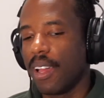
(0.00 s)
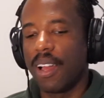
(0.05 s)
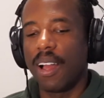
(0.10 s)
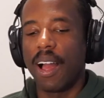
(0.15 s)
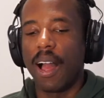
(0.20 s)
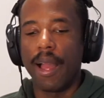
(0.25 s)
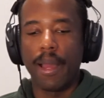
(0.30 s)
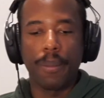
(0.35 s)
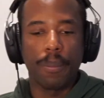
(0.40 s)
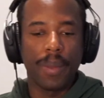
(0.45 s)

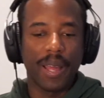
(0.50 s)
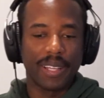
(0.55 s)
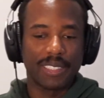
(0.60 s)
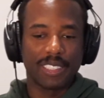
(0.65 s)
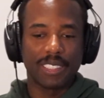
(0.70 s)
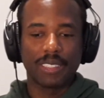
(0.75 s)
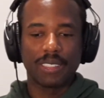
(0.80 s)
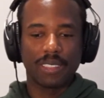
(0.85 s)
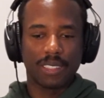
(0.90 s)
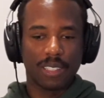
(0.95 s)
I
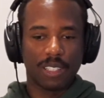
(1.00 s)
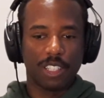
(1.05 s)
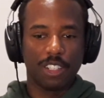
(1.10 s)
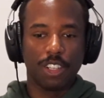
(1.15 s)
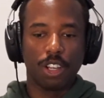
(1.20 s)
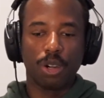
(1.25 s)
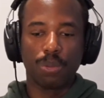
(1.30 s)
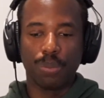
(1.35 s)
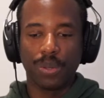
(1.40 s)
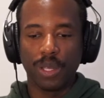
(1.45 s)
imagine
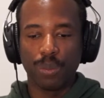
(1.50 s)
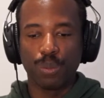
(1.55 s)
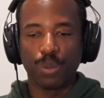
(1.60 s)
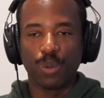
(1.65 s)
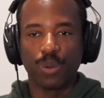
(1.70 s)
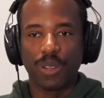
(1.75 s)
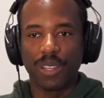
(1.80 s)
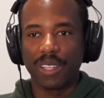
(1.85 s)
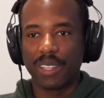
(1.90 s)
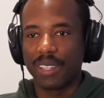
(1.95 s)
young people,
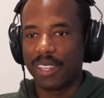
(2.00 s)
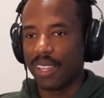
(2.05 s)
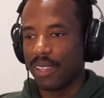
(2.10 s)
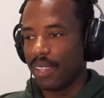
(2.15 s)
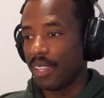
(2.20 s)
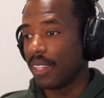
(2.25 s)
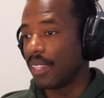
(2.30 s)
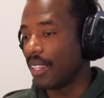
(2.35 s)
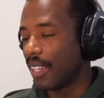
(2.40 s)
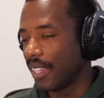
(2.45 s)

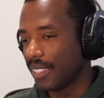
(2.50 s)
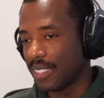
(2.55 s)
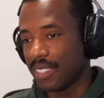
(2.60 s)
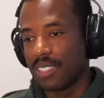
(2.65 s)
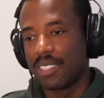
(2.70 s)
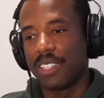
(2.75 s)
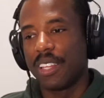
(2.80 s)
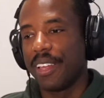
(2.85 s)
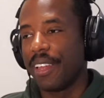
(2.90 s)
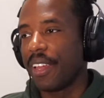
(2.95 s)
unless
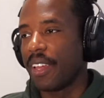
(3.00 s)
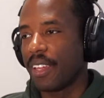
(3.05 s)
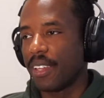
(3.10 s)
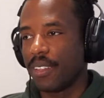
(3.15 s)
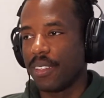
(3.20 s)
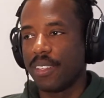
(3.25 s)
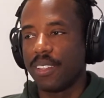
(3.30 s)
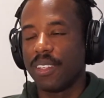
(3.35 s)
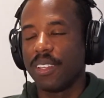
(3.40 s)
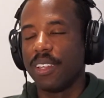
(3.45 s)

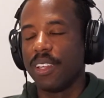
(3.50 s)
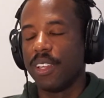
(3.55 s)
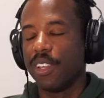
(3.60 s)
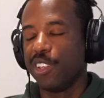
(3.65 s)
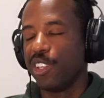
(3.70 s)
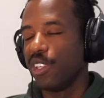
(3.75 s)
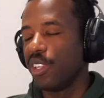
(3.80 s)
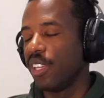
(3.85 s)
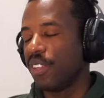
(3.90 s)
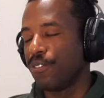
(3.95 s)

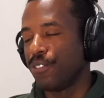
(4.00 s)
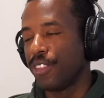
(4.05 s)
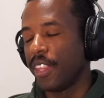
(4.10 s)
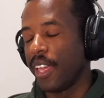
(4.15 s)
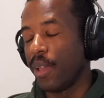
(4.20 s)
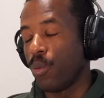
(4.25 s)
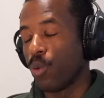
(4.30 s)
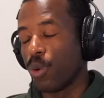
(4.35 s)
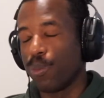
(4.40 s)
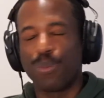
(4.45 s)
if they
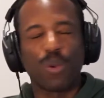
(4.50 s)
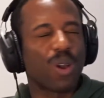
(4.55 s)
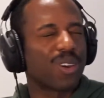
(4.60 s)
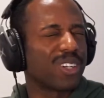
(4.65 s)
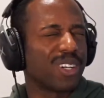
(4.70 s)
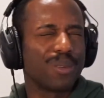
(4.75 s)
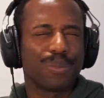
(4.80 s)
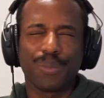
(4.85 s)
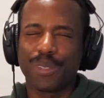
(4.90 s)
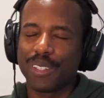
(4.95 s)
were brought
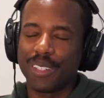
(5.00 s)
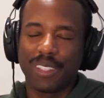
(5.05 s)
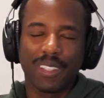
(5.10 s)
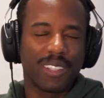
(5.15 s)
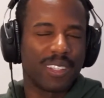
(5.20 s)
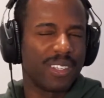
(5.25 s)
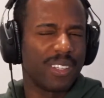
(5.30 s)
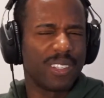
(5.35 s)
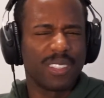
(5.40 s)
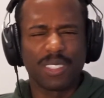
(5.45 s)
up in
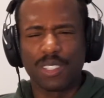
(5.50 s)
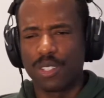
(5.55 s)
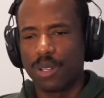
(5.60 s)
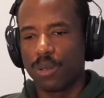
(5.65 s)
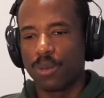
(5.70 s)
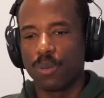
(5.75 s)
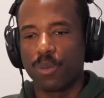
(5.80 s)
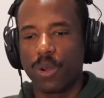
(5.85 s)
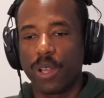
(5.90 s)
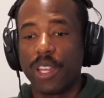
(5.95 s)
a
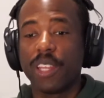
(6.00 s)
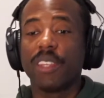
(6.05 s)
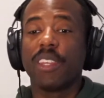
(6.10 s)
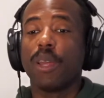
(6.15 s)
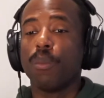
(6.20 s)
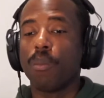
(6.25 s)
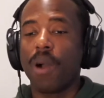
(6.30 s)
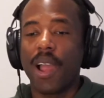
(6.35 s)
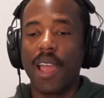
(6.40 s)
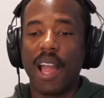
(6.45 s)
certain way, they
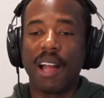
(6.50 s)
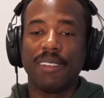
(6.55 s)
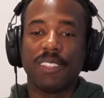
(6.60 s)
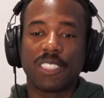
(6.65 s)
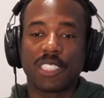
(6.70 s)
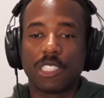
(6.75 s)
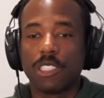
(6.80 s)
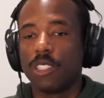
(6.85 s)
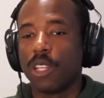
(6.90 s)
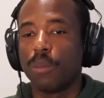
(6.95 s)
might have the
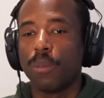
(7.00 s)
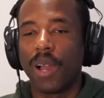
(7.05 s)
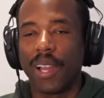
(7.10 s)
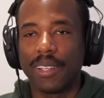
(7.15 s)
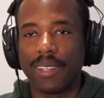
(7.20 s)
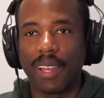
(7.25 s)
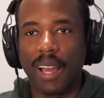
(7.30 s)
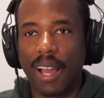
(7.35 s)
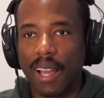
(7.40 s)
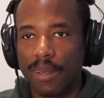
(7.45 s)
skill, they might
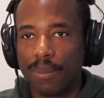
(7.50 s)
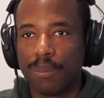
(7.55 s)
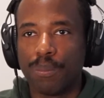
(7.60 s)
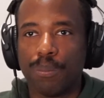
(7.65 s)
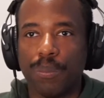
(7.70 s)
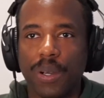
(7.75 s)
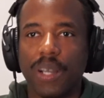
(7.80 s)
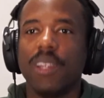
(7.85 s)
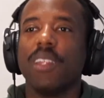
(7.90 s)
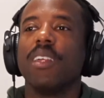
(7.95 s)
not.
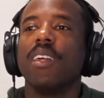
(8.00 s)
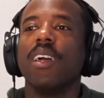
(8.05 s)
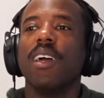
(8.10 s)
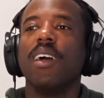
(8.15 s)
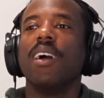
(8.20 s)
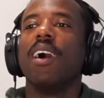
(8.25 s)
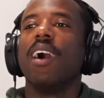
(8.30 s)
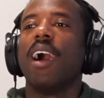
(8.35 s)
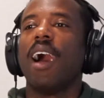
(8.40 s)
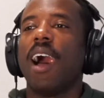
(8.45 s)
But
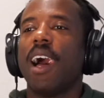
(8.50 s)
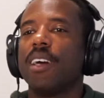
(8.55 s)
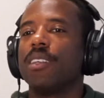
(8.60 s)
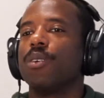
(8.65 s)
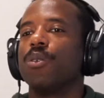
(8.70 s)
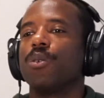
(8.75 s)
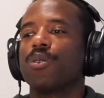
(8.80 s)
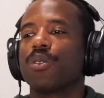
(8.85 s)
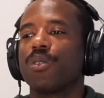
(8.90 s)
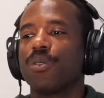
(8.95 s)
I
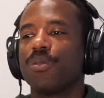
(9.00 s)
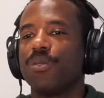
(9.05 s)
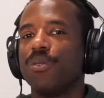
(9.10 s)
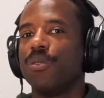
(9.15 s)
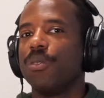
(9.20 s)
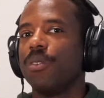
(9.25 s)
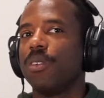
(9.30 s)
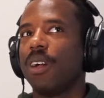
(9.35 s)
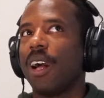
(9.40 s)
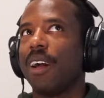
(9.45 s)

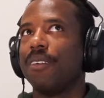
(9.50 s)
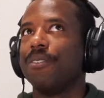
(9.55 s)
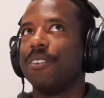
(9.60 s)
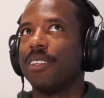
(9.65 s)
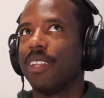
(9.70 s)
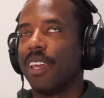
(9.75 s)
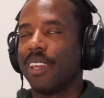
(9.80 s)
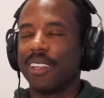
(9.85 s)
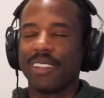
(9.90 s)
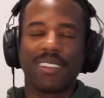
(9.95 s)
feel
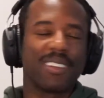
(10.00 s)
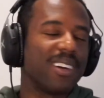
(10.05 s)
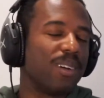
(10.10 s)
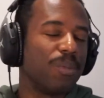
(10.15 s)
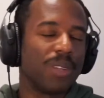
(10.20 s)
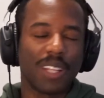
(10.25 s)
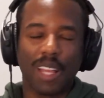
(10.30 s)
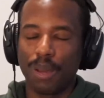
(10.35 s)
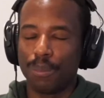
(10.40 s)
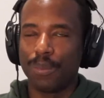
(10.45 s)
like I'm a
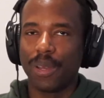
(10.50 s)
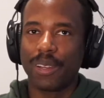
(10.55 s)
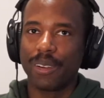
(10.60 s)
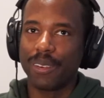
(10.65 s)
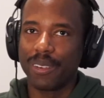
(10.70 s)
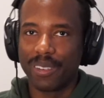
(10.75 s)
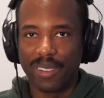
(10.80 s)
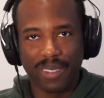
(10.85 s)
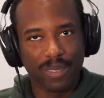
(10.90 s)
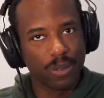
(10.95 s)
lot better
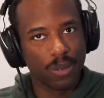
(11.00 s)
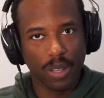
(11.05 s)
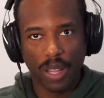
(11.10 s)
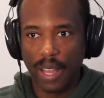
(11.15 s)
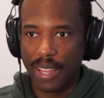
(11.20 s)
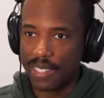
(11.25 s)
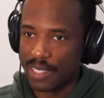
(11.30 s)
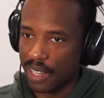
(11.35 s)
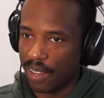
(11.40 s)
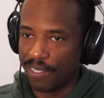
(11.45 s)

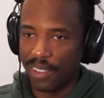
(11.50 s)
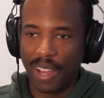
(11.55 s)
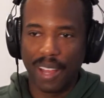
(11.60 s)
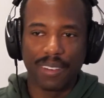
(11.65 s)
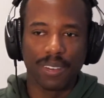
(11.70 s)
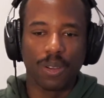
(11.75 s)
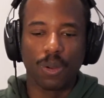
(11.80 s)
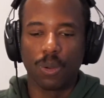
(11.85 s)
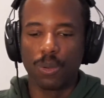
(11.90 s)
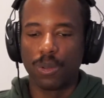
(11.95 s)
as I've gotten
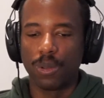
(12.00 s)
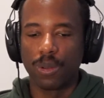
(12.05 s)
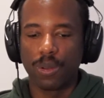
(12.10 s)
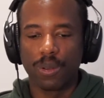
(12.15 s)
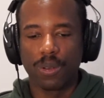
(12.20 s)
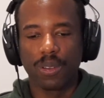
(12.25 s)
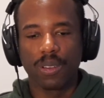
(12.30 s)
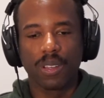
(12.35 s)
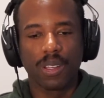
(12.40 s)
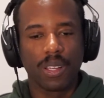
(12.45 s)
older.
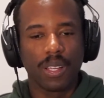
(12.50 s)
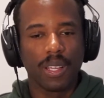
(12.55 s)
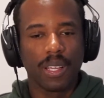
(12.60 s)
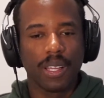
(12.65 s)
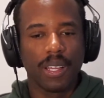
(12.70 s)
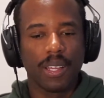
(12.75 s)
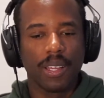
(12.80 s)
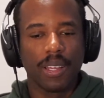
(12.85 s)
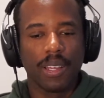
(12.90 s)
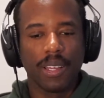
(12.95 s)

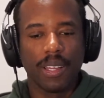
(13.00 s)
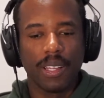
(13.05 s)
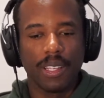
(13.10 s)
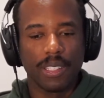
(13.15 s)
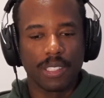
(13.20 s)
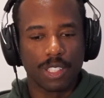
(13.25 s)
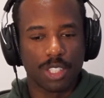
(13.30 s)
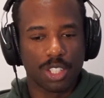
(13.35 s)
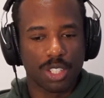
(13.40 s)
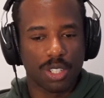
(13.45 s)

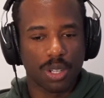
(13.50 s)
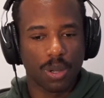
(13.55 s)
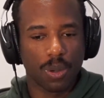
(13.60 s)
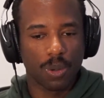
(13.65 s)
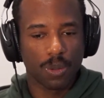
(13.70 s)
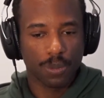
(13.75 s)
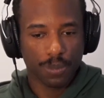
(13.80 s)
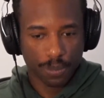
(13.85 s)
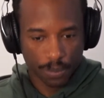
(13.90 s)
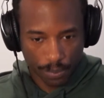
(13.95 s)
And so,
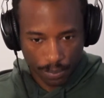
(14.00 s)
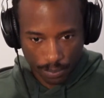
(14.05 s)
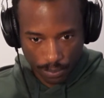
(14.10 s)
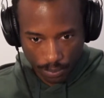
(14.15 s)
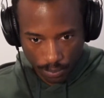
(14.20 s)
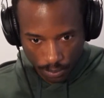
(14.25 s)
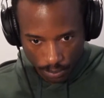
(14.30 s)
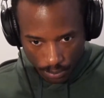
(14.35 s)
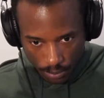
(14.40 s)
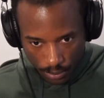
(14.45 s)

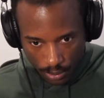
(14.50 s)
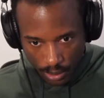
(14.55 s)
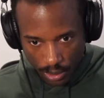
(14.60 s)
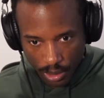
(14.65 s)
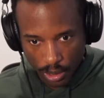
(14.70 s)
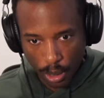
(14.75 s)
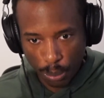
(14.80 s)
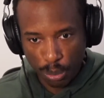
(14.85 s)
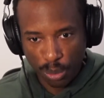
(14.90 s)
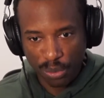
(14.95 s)

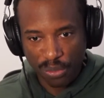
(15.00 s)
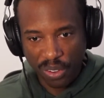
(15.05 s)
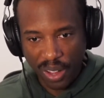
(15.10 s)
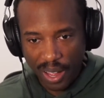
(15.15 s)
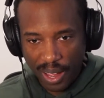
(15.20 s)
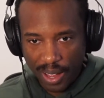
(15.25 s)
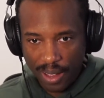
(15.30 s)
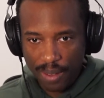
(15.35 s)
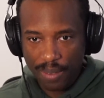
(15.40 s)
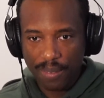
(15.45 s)
number
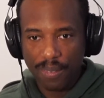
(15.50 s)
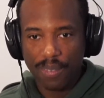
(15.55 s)
5,